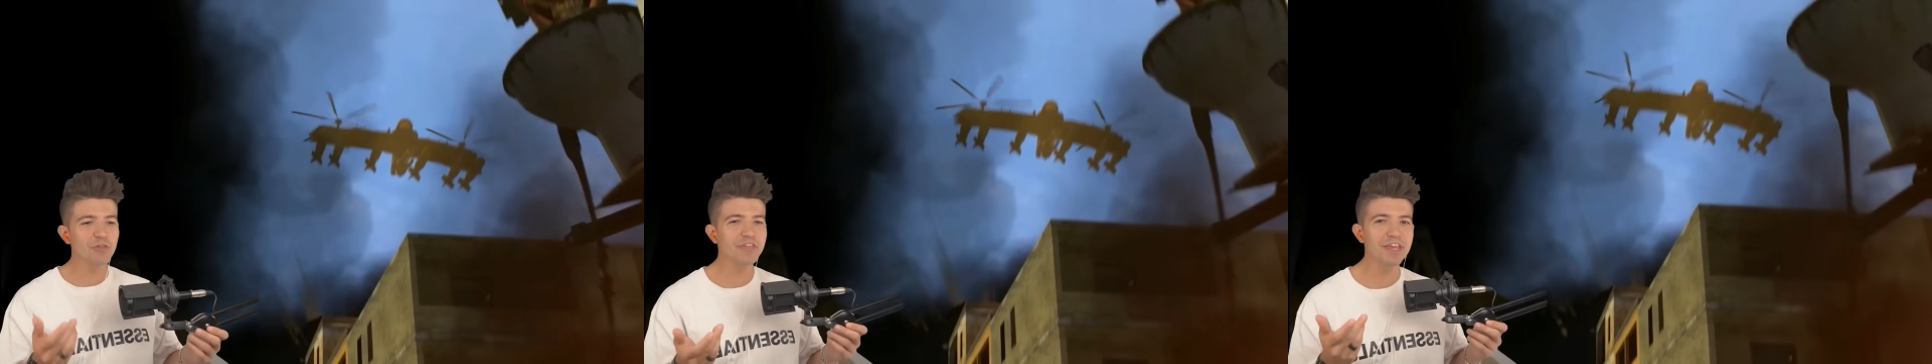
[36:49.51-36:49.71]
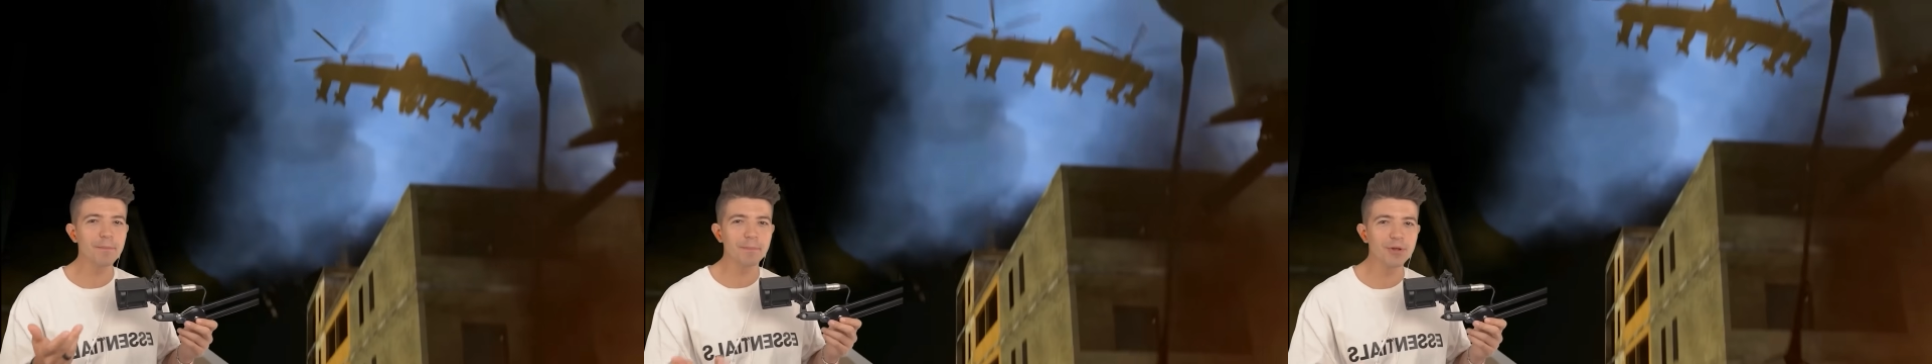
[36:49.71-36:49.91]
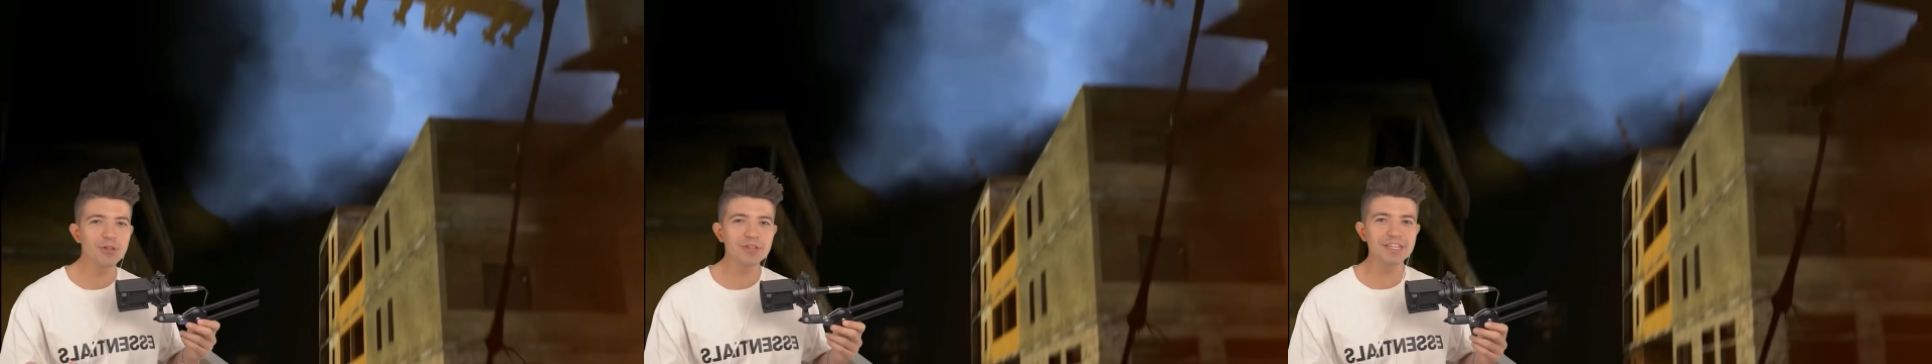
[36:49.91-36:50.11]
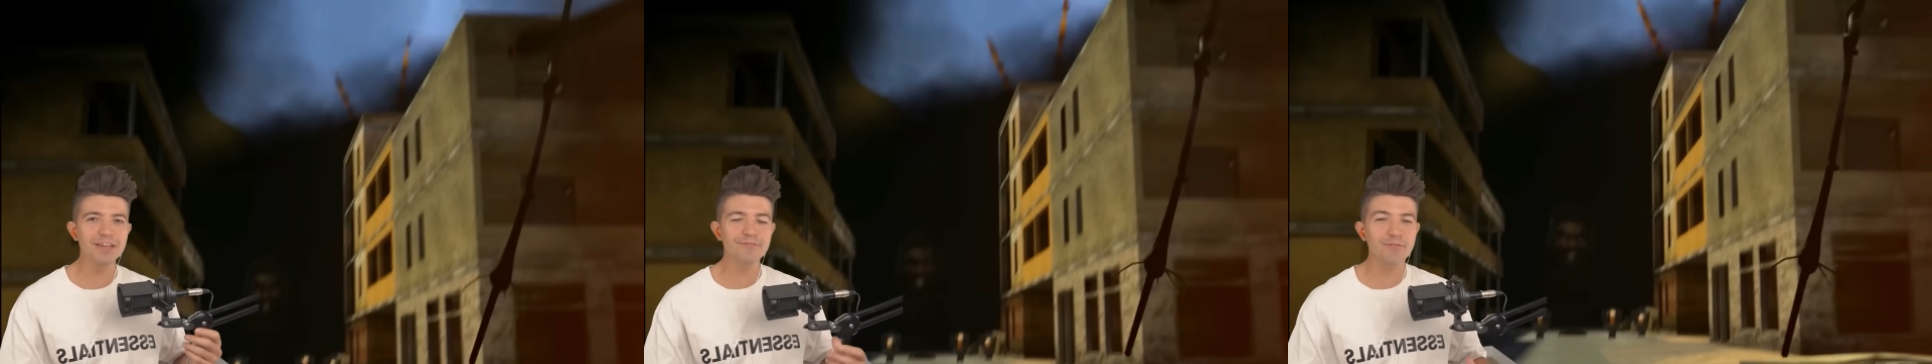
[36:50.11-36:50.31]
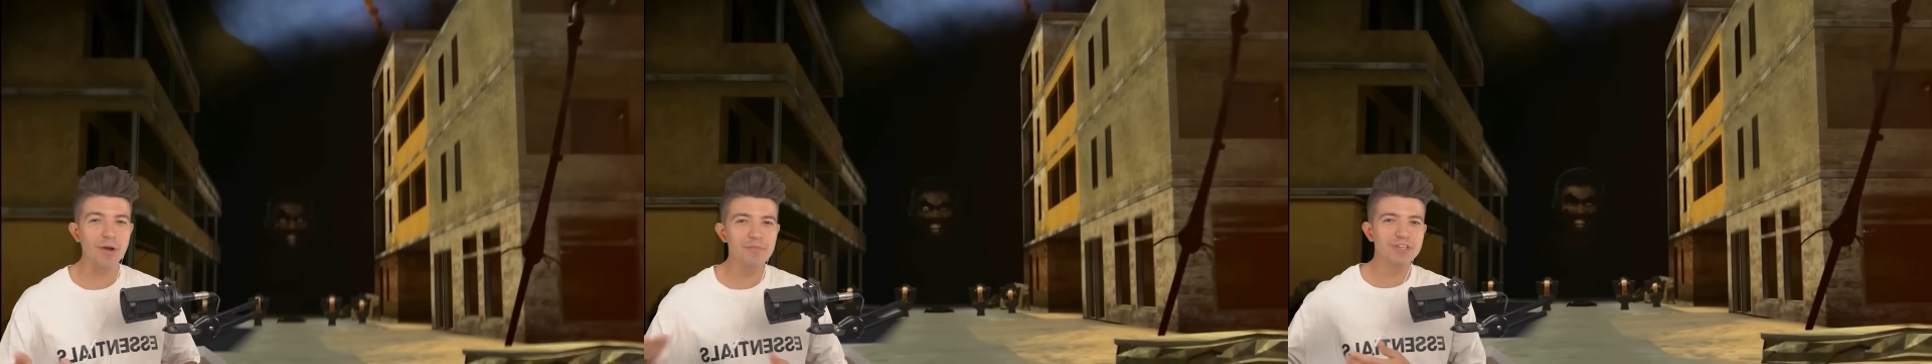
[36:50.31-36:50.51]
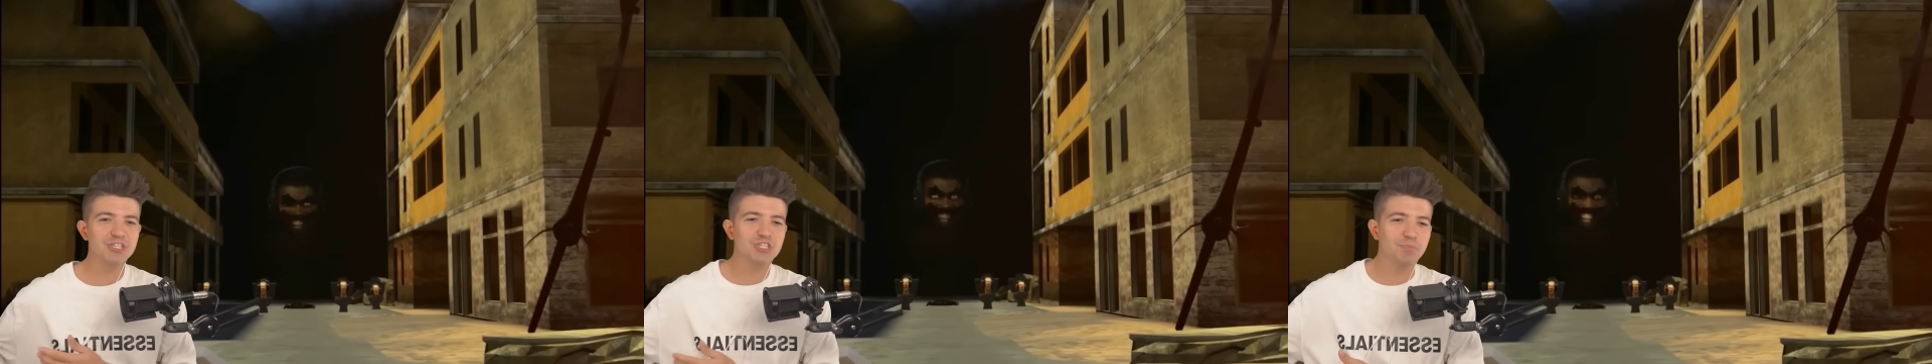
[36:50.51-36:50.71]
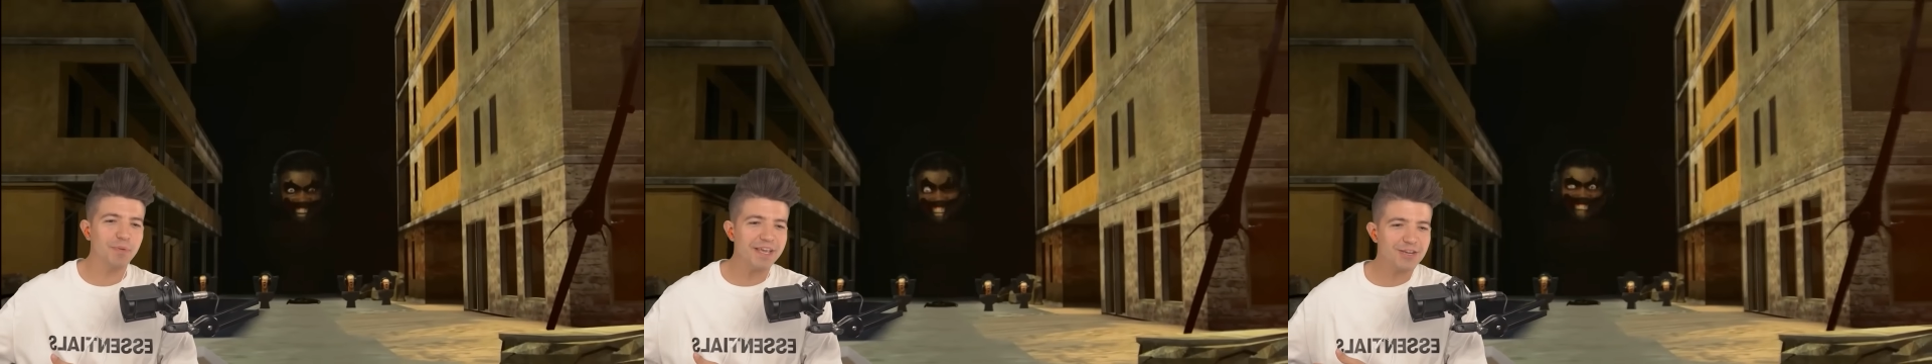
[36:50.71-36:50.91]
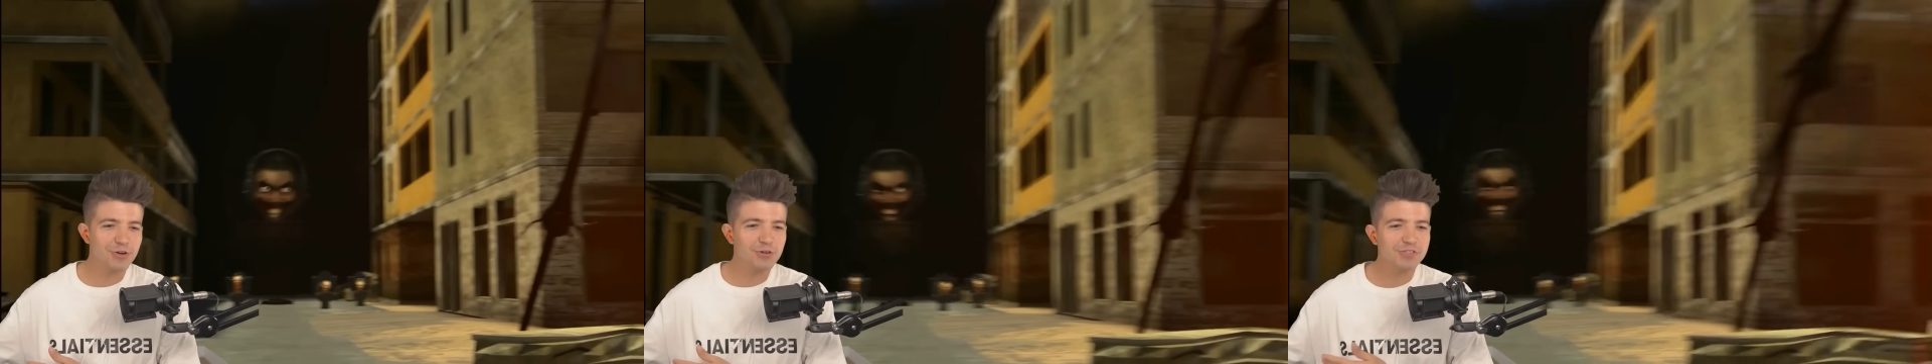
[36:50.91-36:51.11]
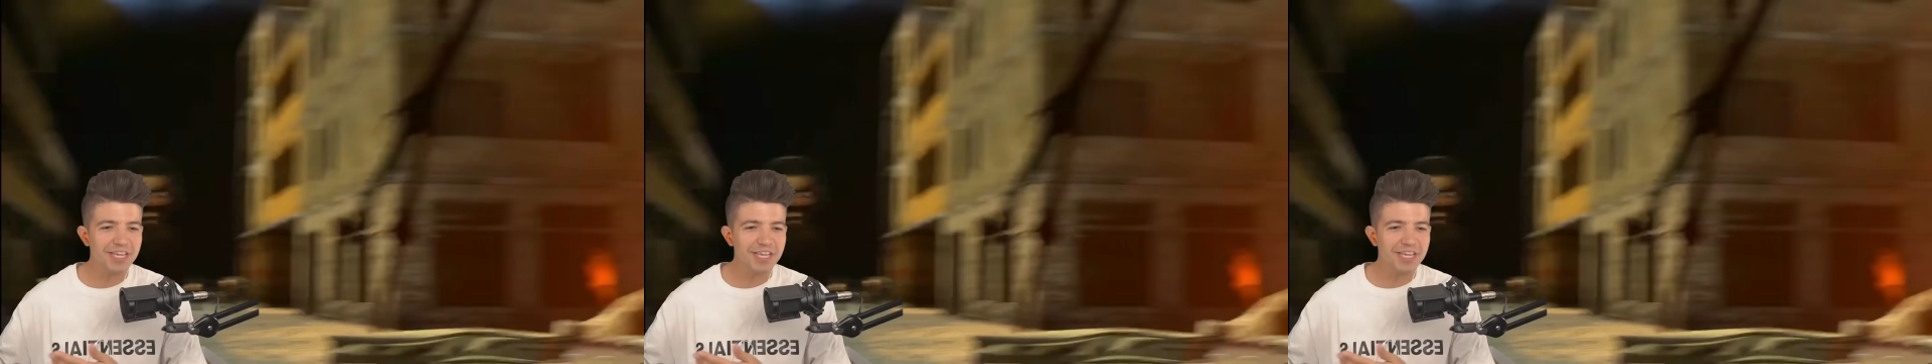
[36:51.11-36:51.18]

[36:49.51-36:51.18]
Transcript: the ability from the speakers